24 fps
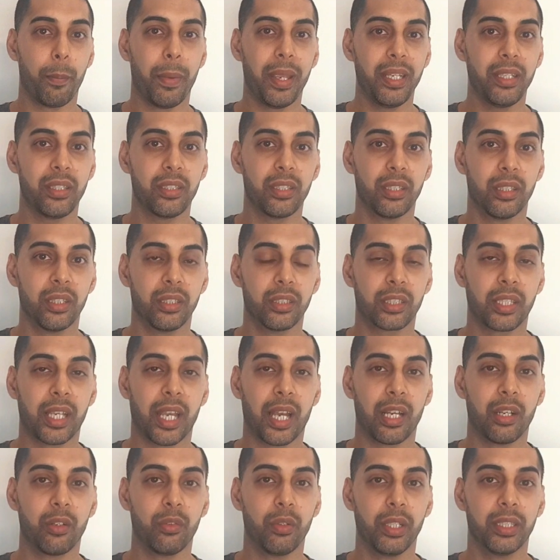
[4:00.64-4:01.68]
maintenance
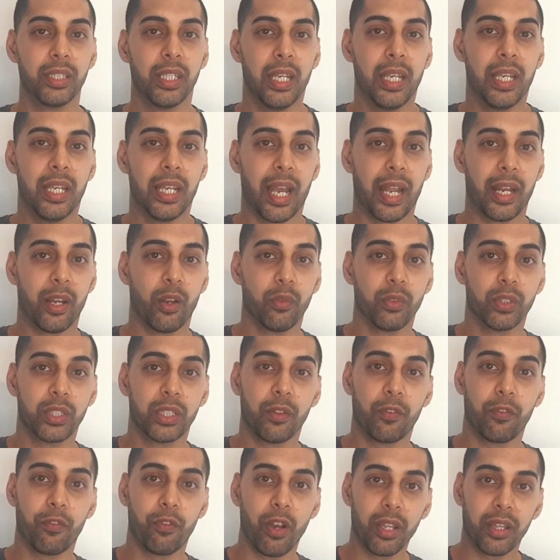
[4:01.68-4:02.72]
calories and obviously
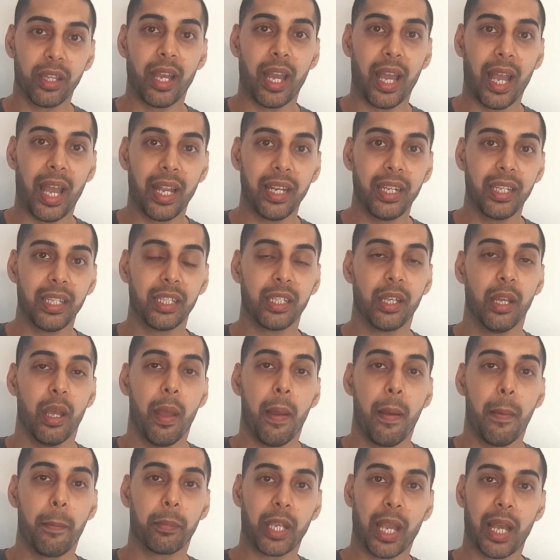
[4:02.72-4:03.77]
further adding
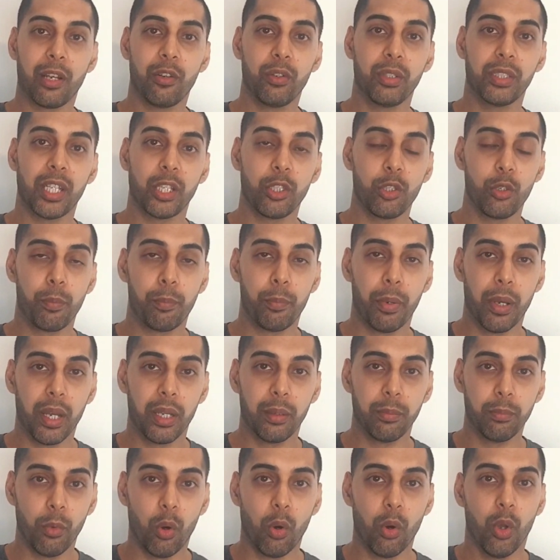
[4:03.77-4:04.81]
calories that you
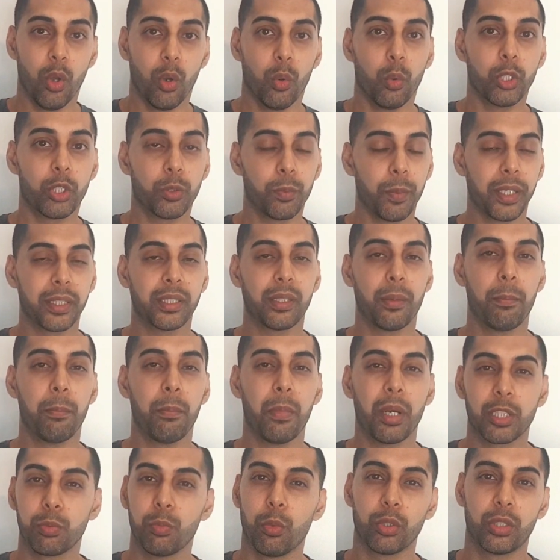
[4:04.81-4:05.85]
burn more, which makes it
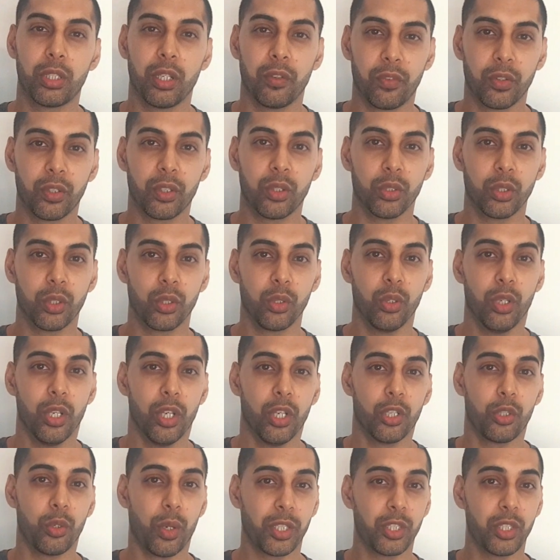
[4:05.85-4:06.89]
much more difficult you
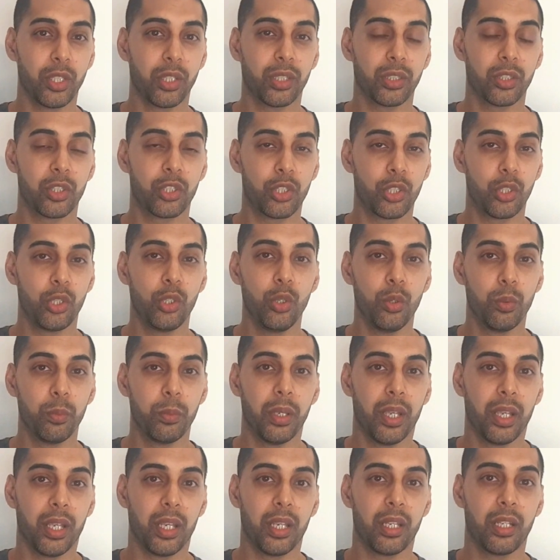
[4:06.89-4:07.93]
to actually consume
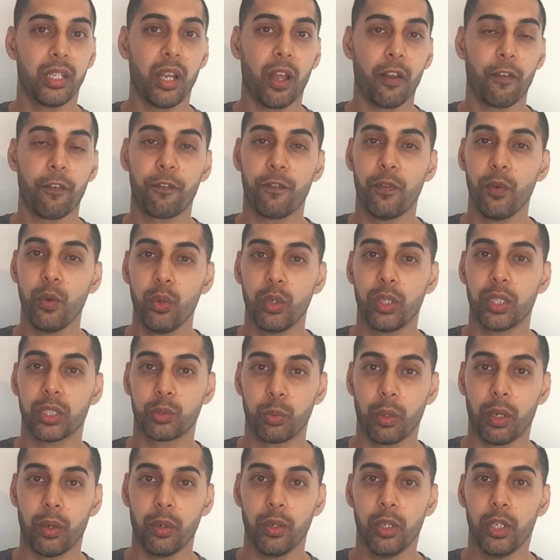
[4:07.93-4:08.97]
enough food as
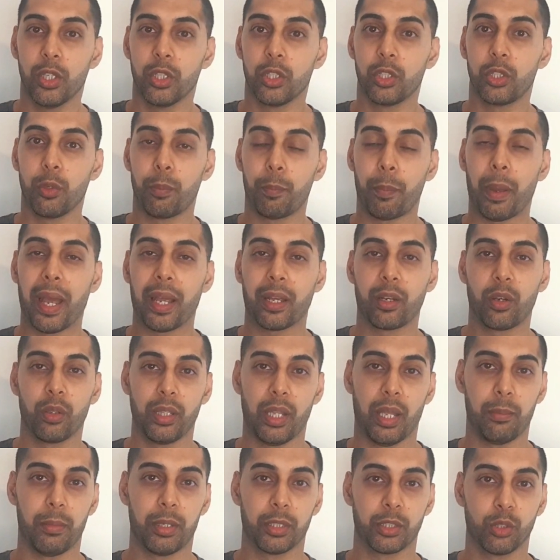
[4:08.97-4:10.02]
well to pack on
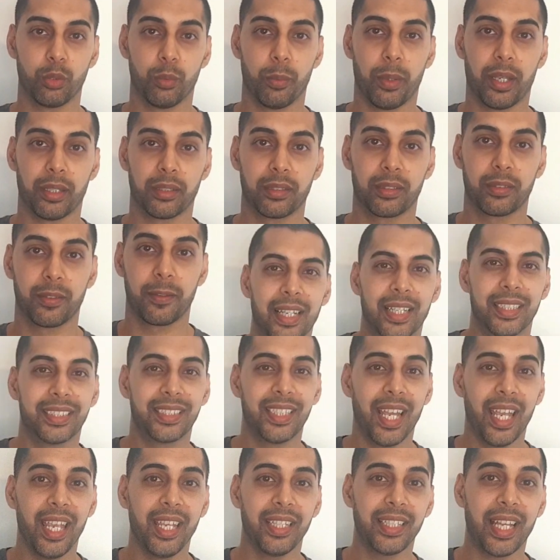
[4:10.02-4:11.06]
that muscle mass.
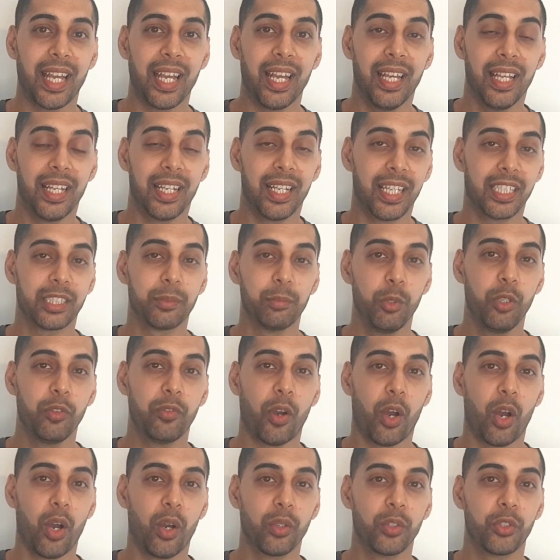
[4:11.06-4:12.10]
Saying that, let's move
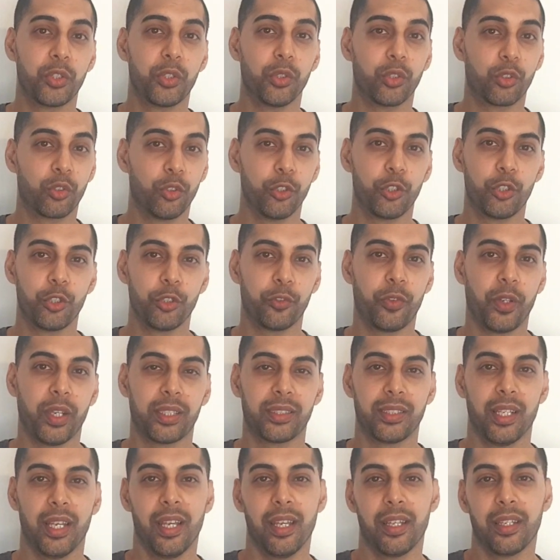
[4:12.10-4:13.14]
on to crucial
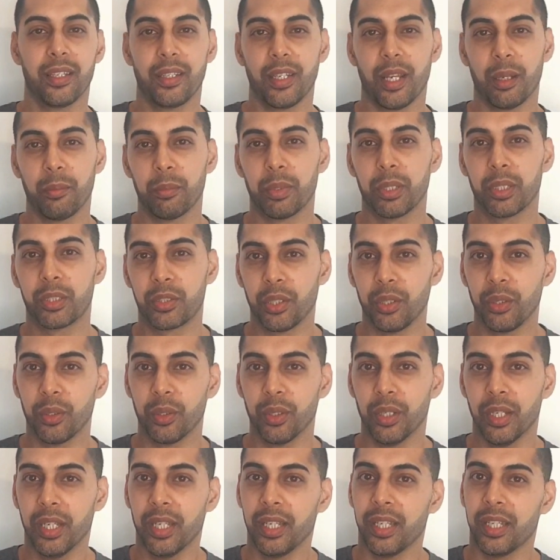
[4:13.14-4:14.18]
fix number two.